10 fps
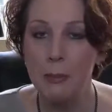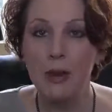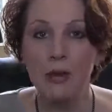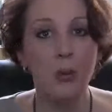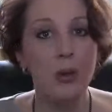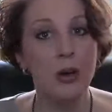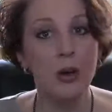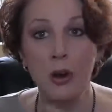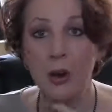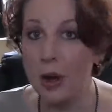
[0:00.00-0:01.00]
because we
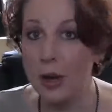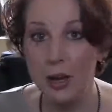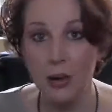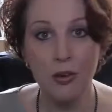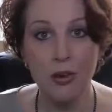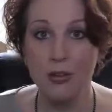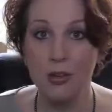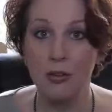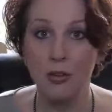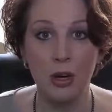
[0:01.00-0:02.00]
are not interested in